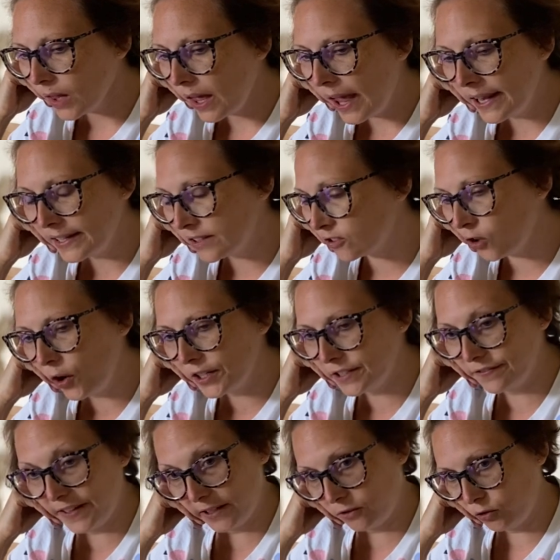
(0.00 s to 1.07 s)
any side
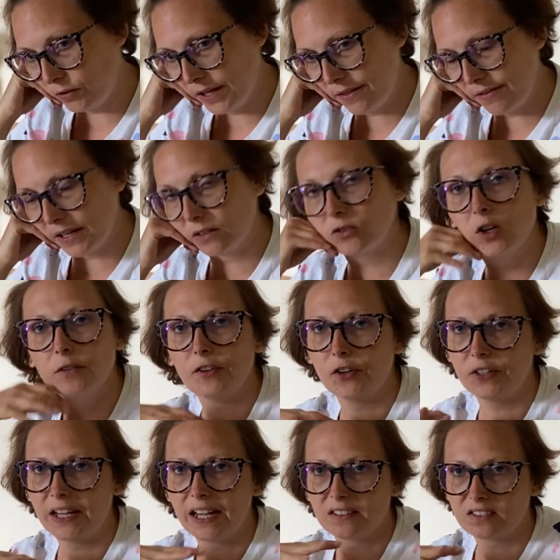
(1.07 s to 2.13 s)
effects or anything. So I've
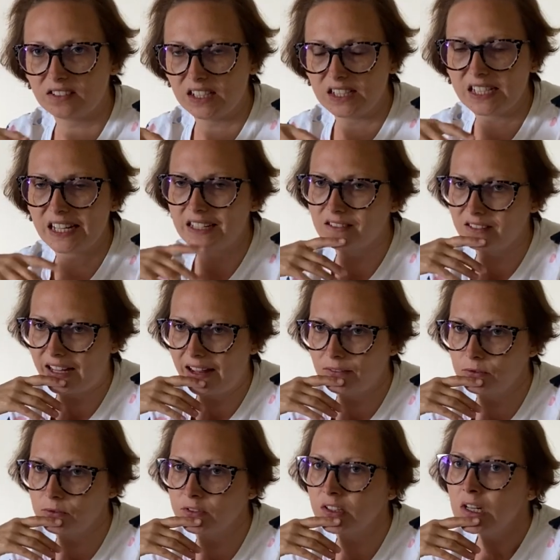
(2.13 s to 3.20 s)
only had CT
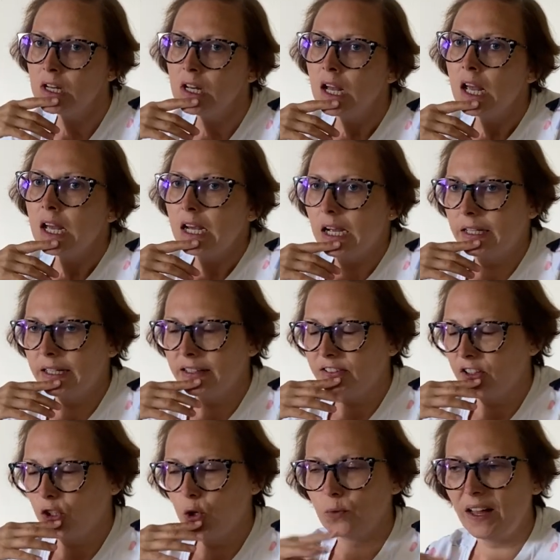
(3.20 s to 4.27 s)
scans. And he
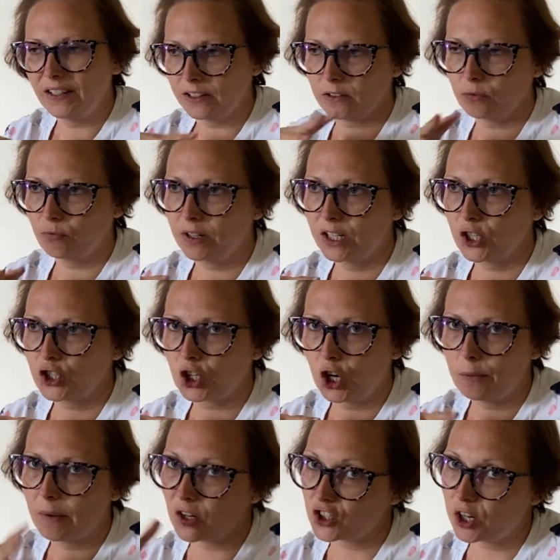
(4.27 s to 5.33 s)
said, oh, that doesn't really show
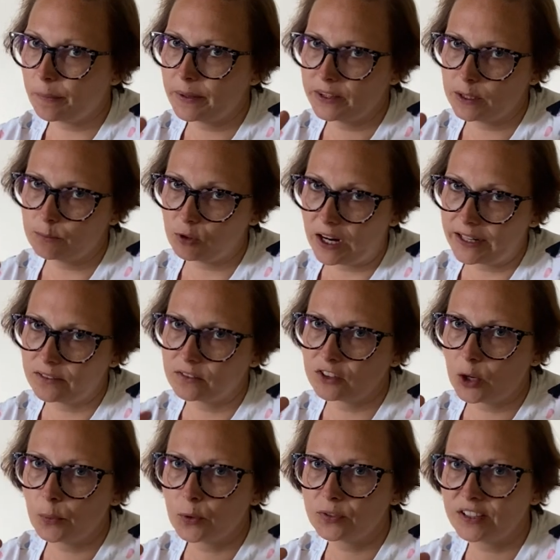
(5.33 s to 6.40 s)
much up in the brain.
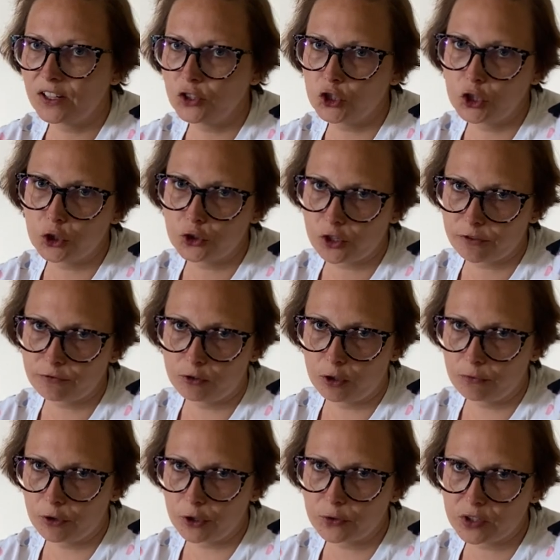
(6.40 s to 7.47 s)
So we'll send you just for
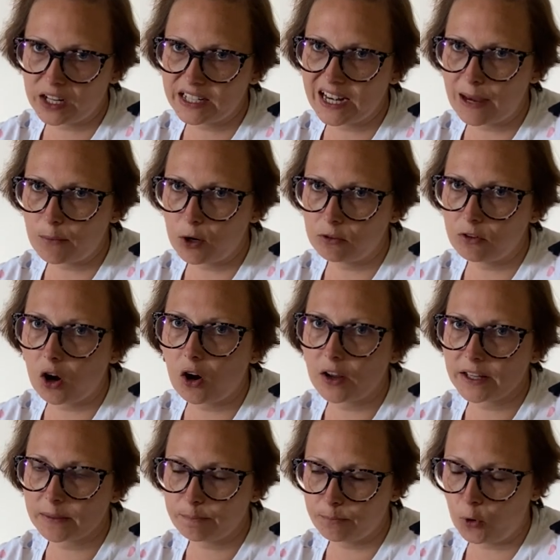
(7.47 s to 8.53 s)
a routine
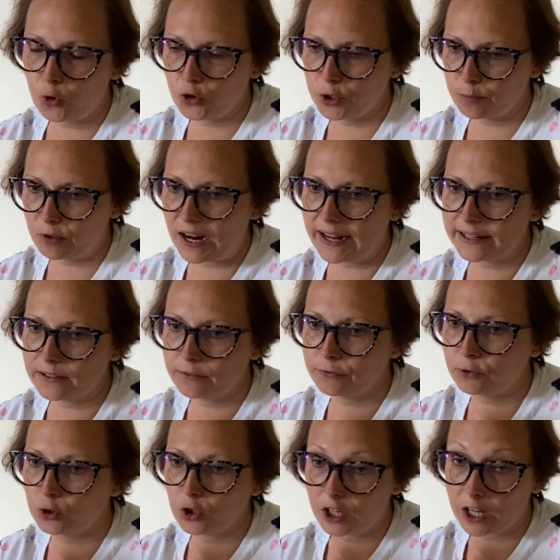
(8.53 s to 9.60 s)
MRI on your brain
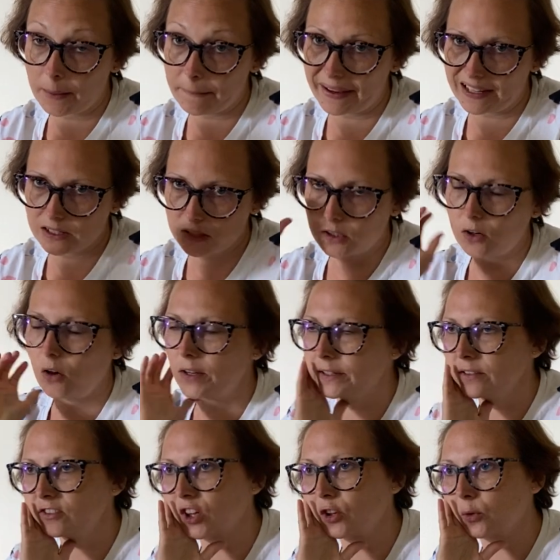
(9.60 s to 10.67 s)
for like a baseline
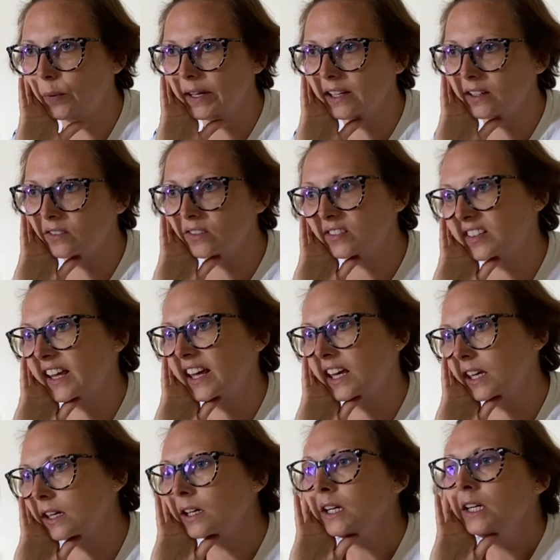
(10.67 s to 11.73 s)
so that we can
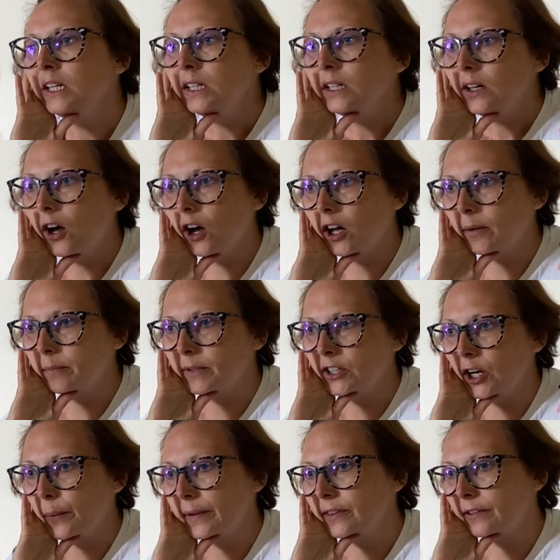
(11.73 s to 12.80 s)
see um, you
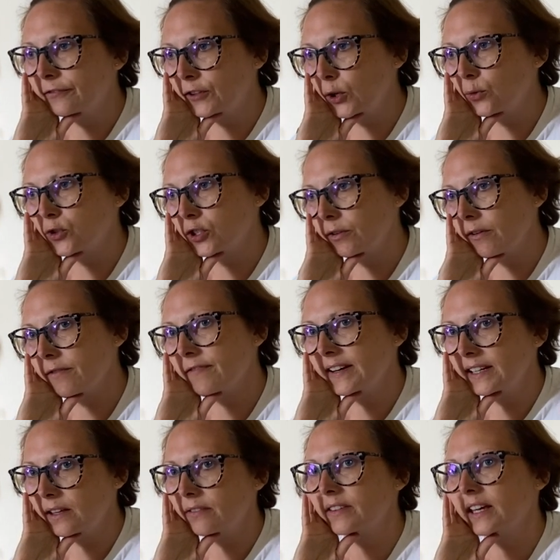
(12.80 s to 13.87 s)
know, in the future, if
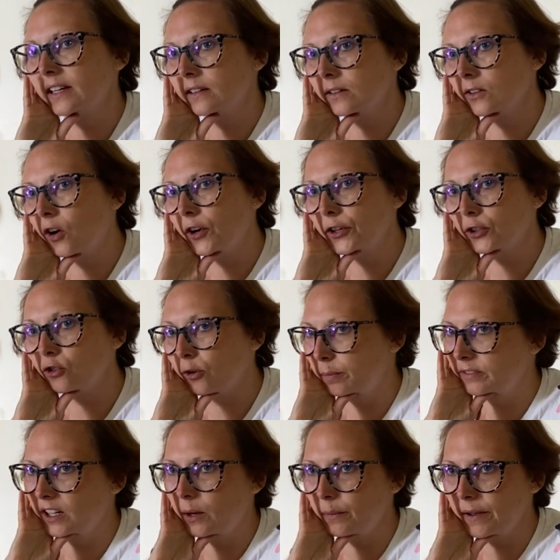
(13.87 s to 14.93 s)
anything kind of
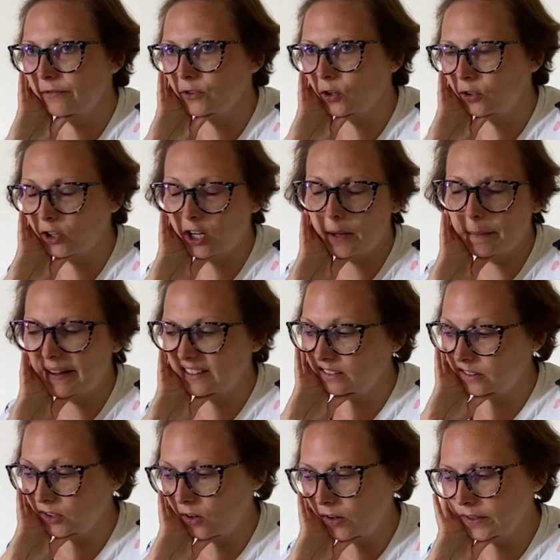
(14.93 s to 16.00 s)
crops up, we've got like a
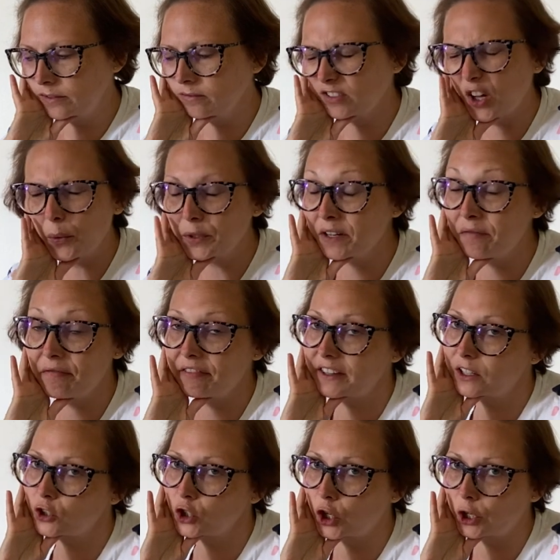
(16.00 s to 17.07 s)
baseline. So I didn't
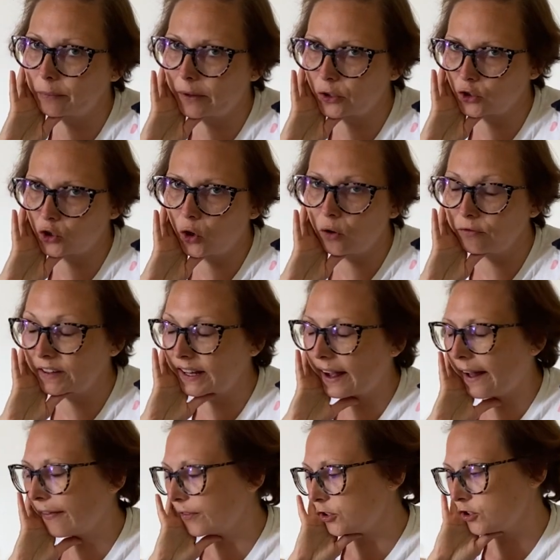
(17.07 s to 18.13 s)
think too much of it
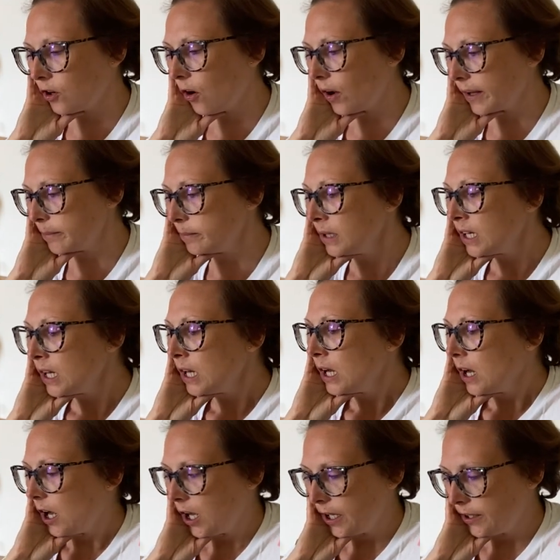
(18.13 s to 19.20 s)
at the time
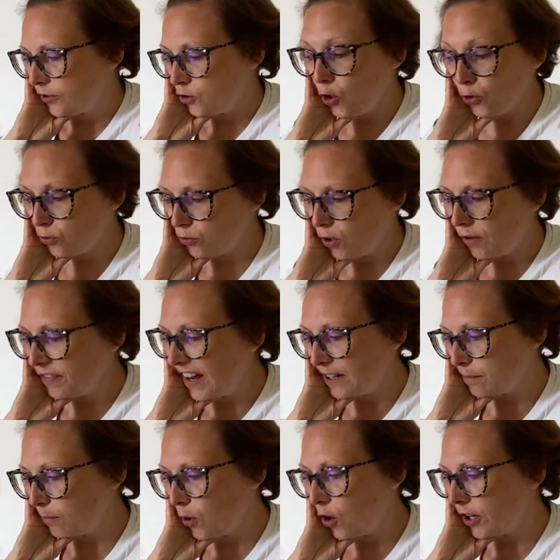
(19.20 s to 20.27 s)
and um, toddled off,
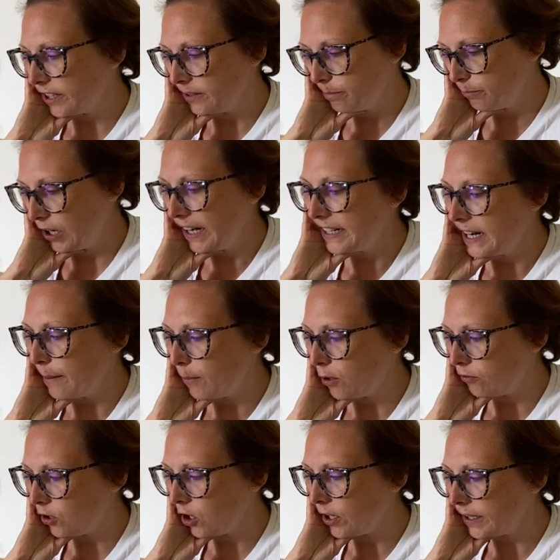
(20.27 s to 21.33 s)
had my brain
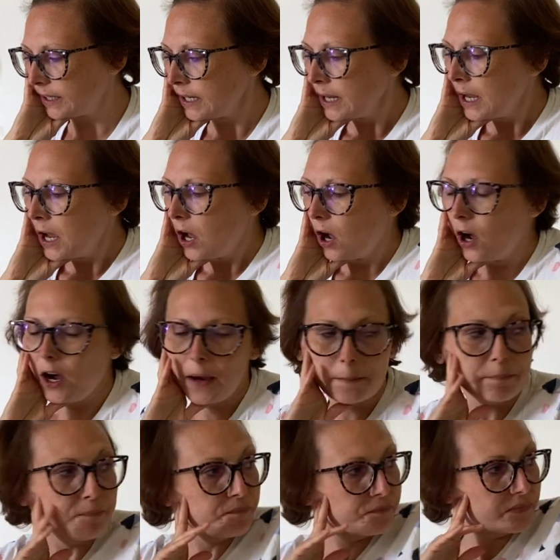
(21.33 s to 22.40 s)
MRI.
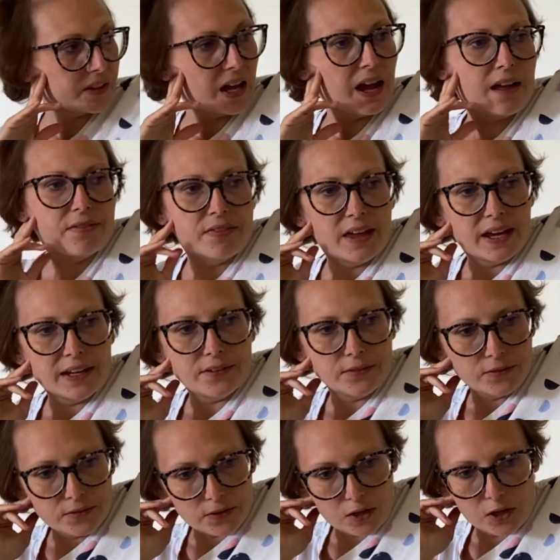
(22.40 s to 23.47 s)
Um, and
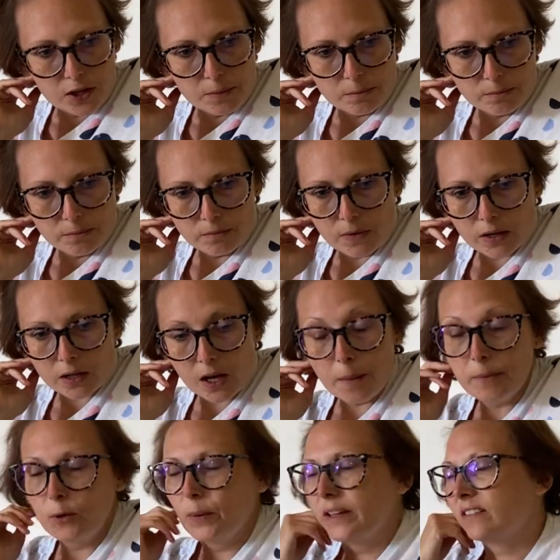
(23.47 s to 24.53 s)
then um, a
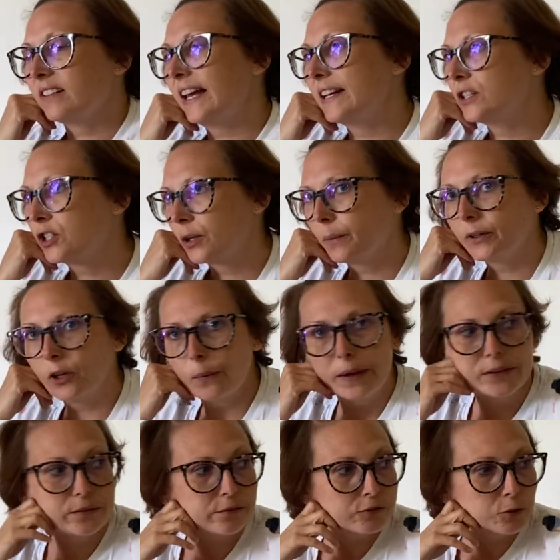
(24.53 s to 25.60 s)
couple of weeks later, when I
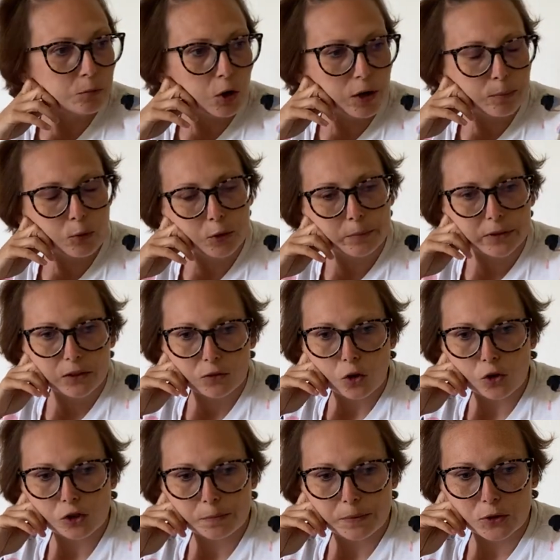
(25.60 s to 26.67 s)
went for my appointment at the
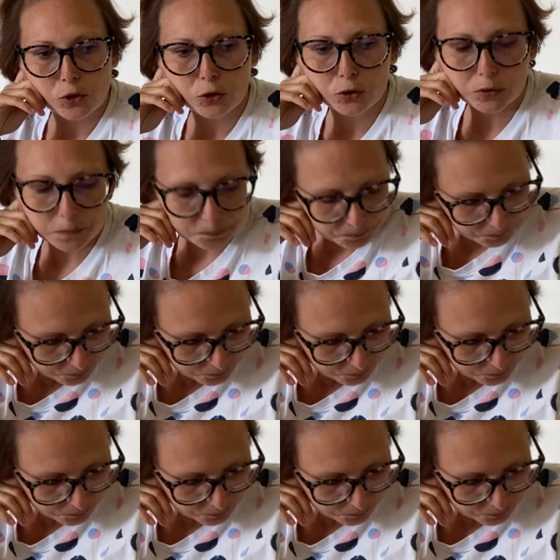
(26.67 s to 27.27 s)
hospital,